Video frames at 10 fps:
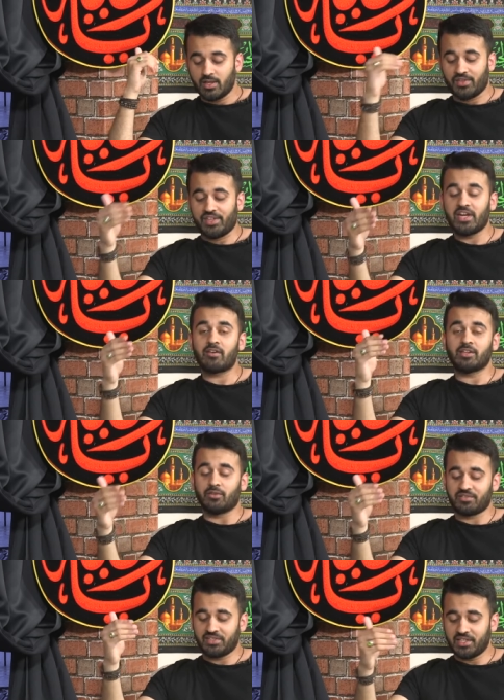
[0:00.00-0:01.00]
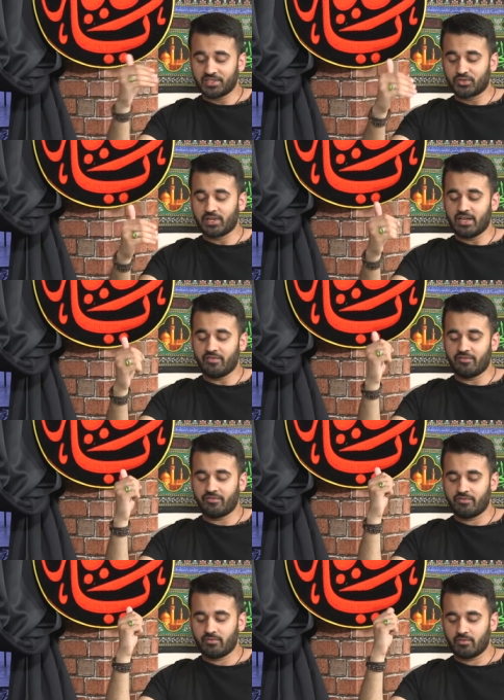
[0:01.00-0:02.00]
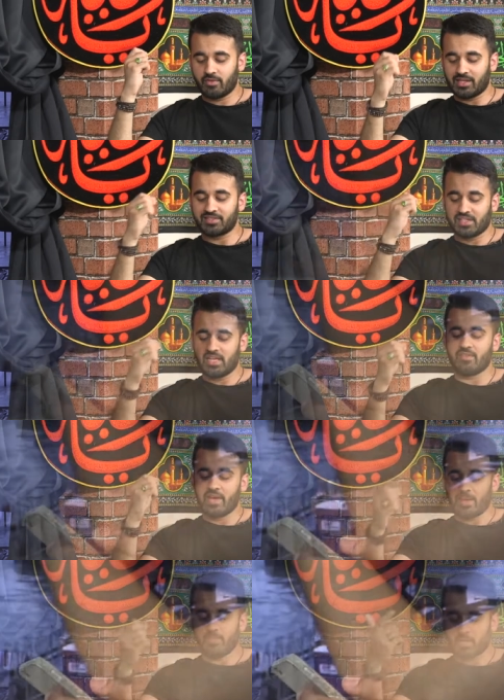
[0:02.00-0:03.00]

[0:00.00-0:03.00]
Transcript: The year I don't see his grave, that's the year that I